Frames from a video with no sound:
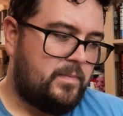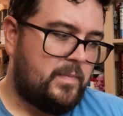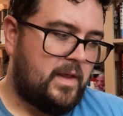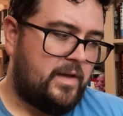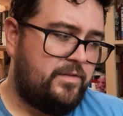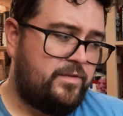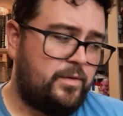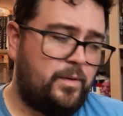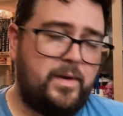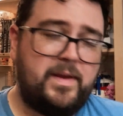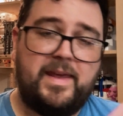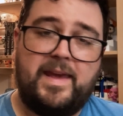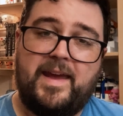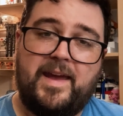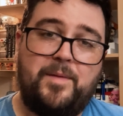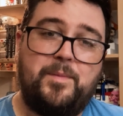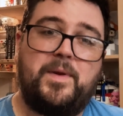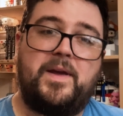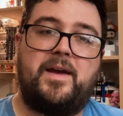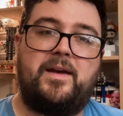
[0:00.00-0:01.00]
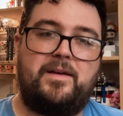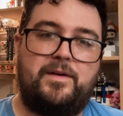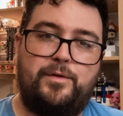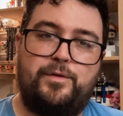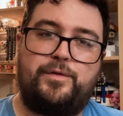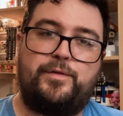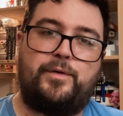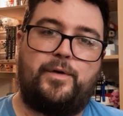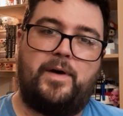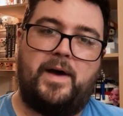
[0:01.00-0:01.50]
So it can be a
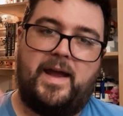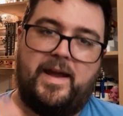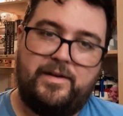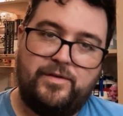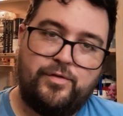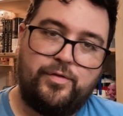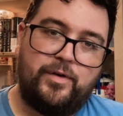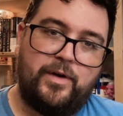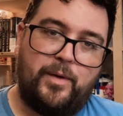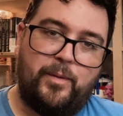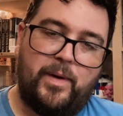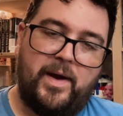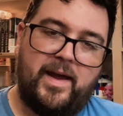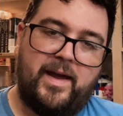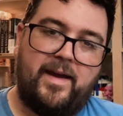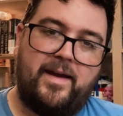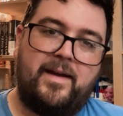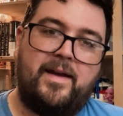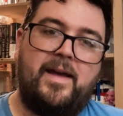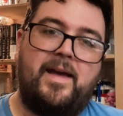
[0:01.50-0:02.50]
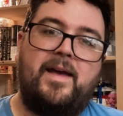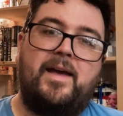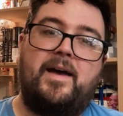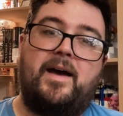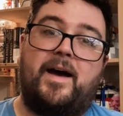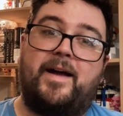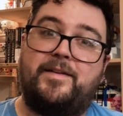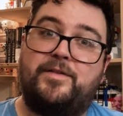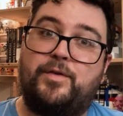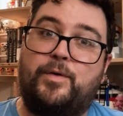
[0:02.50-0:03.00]
useful entryway,
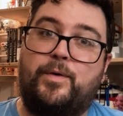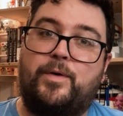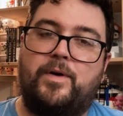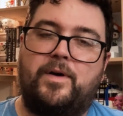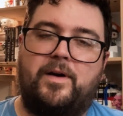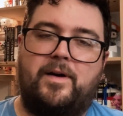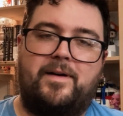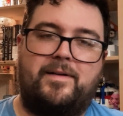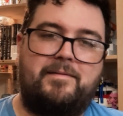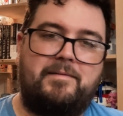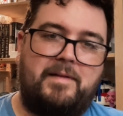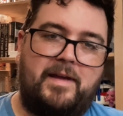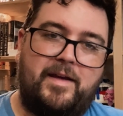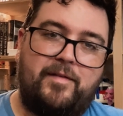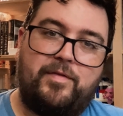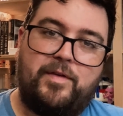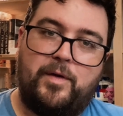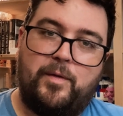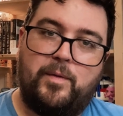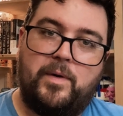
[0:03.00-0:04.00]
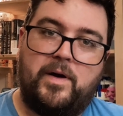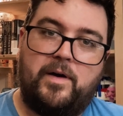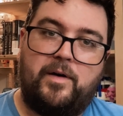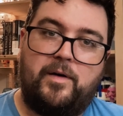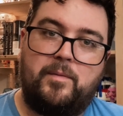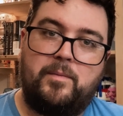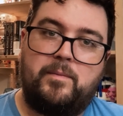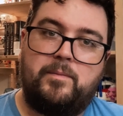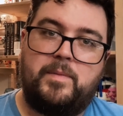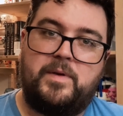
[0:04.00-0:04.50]
a door, if you
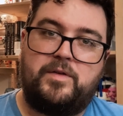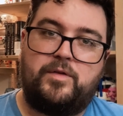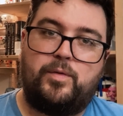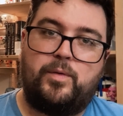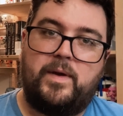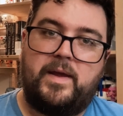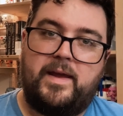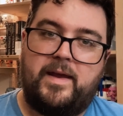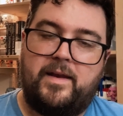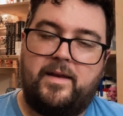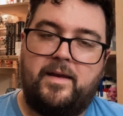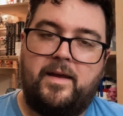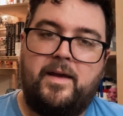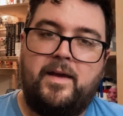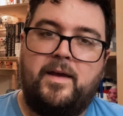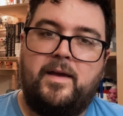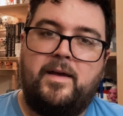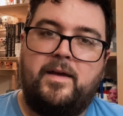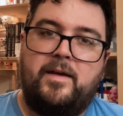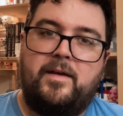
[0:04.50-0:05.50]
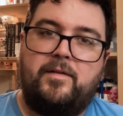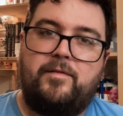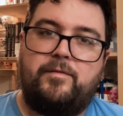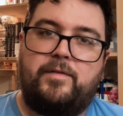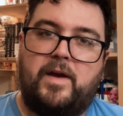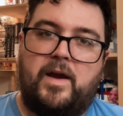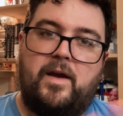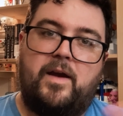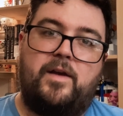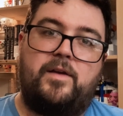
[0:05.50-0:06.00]
will, between
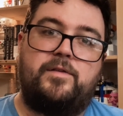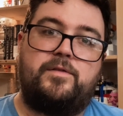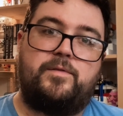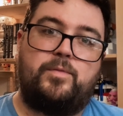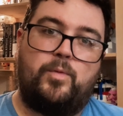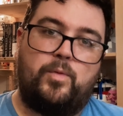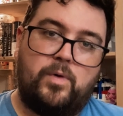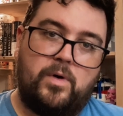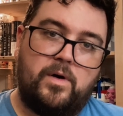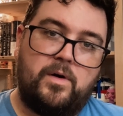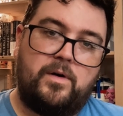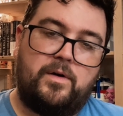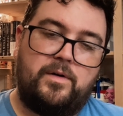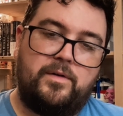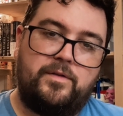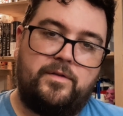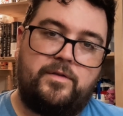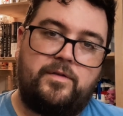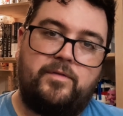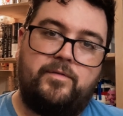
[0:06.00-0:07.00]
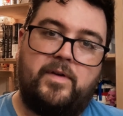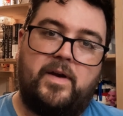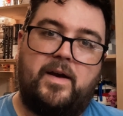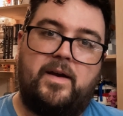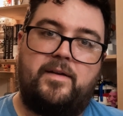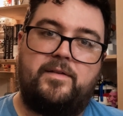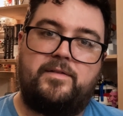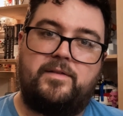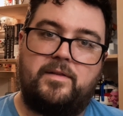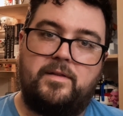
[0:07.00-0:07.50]
various worlds,
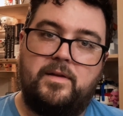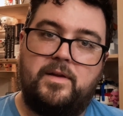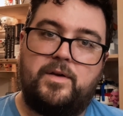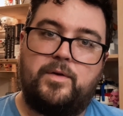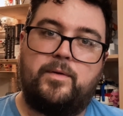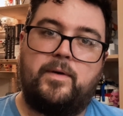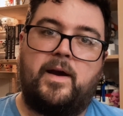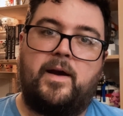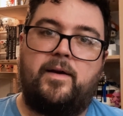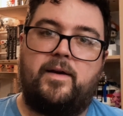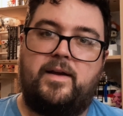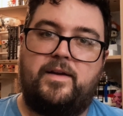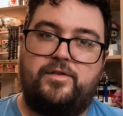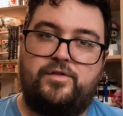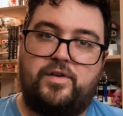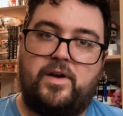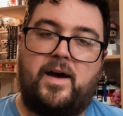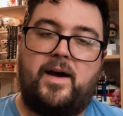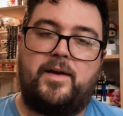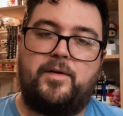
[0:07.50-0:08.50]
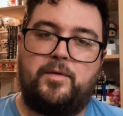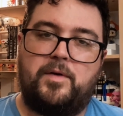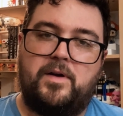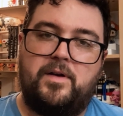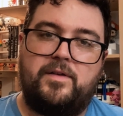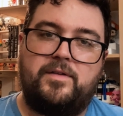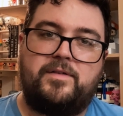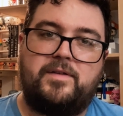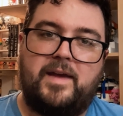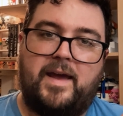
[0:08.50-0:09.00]
various literary
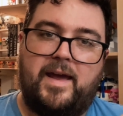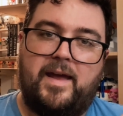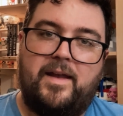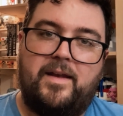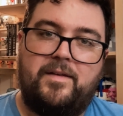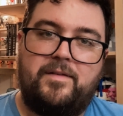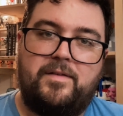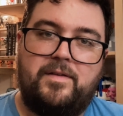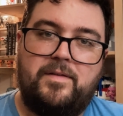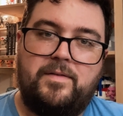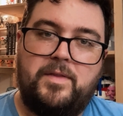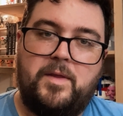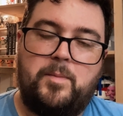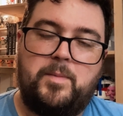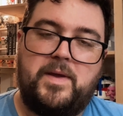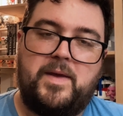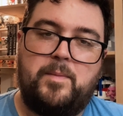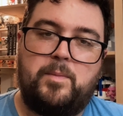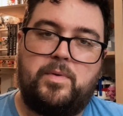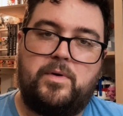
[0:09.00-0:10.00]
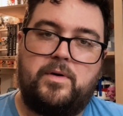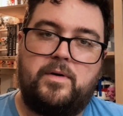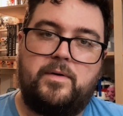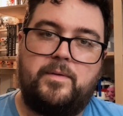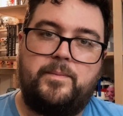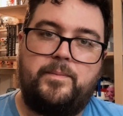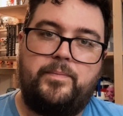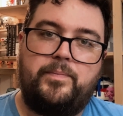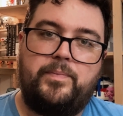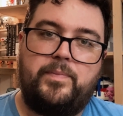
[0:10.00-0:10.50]
genres, and the people
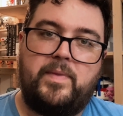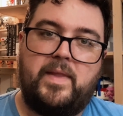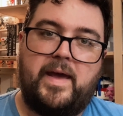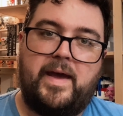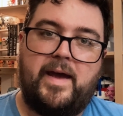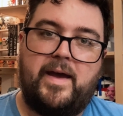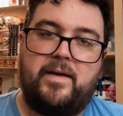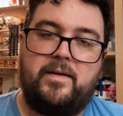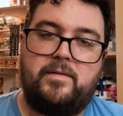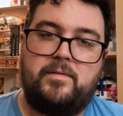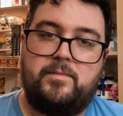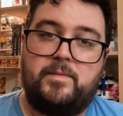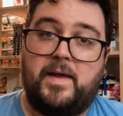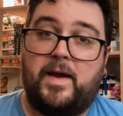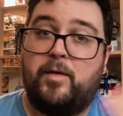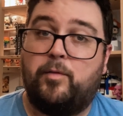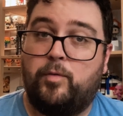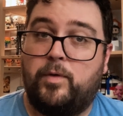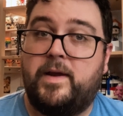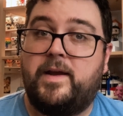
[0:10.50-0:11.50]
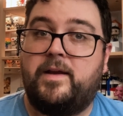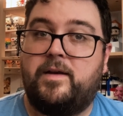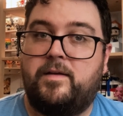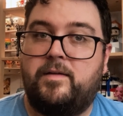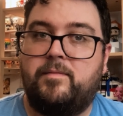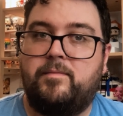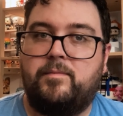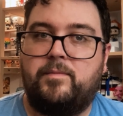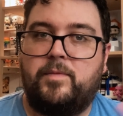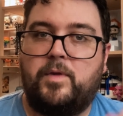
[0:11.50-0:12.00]
that read
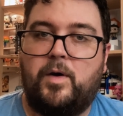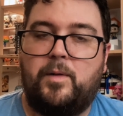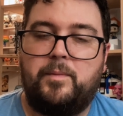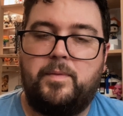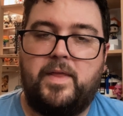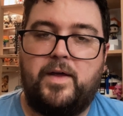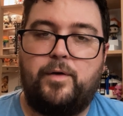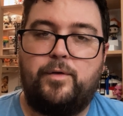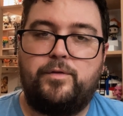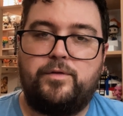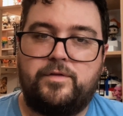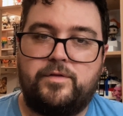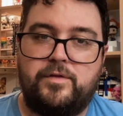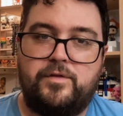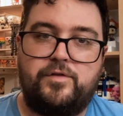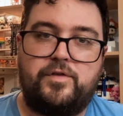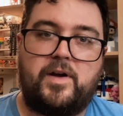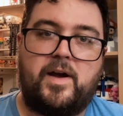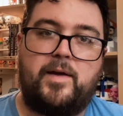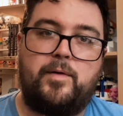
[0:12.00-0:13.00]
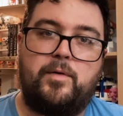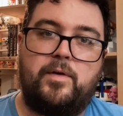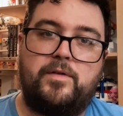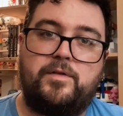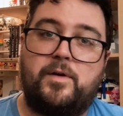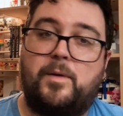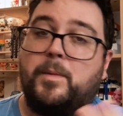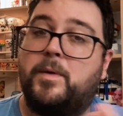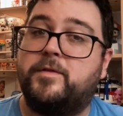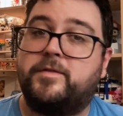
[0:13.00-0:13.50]
those genres
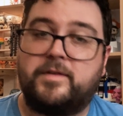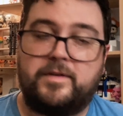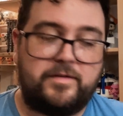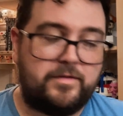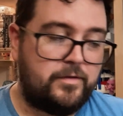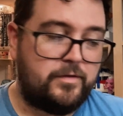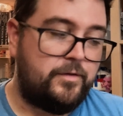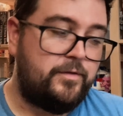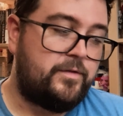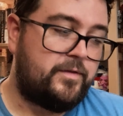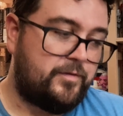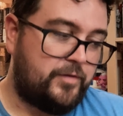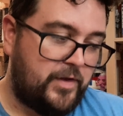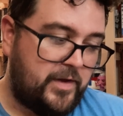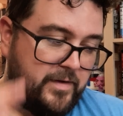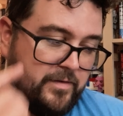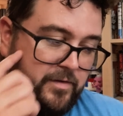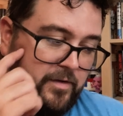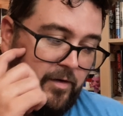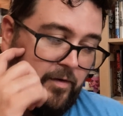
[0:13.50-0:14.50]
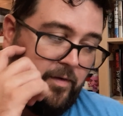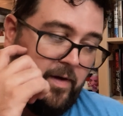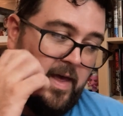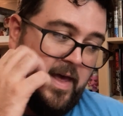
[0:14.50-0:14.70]
almost exclusively. So